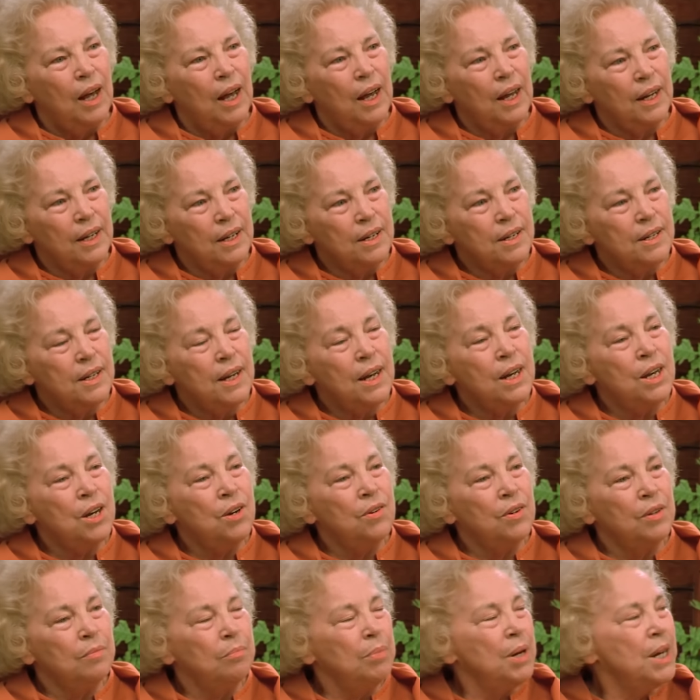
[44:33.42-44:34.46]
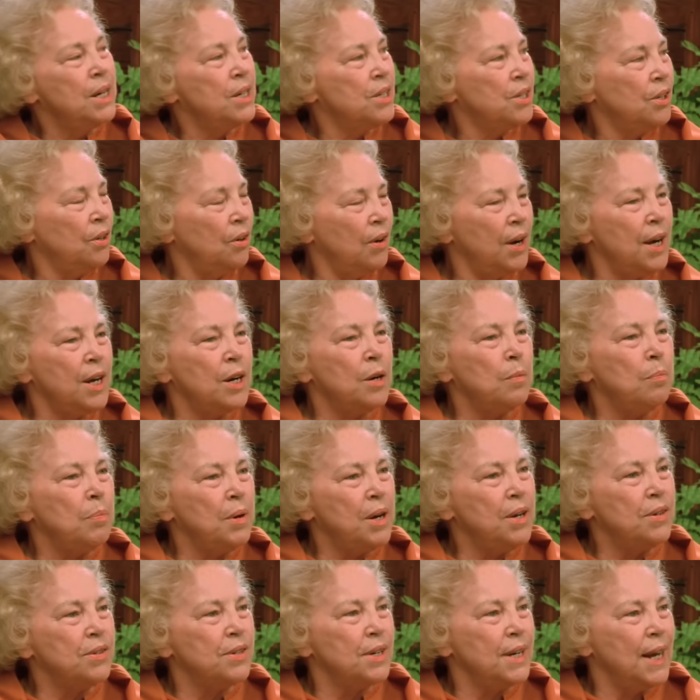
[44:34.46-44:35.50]
I can tell you it brings greater
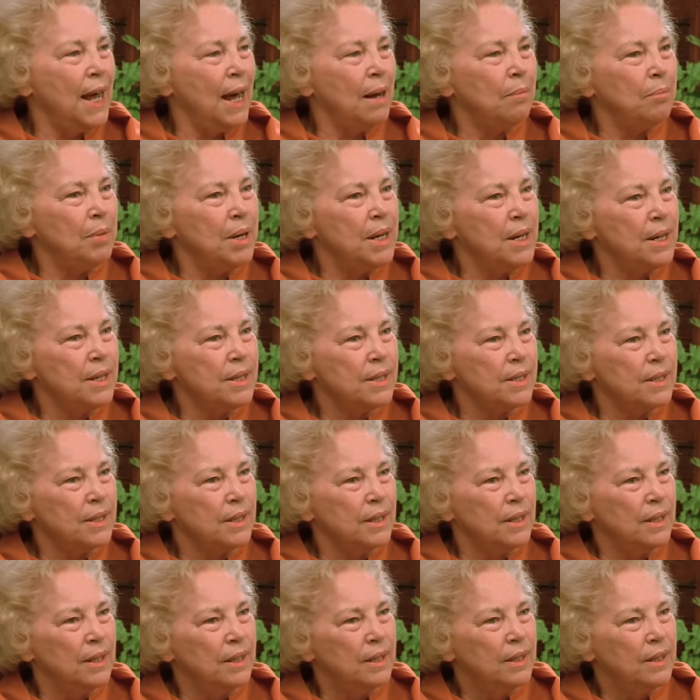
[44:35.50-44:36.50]
peace and happiness.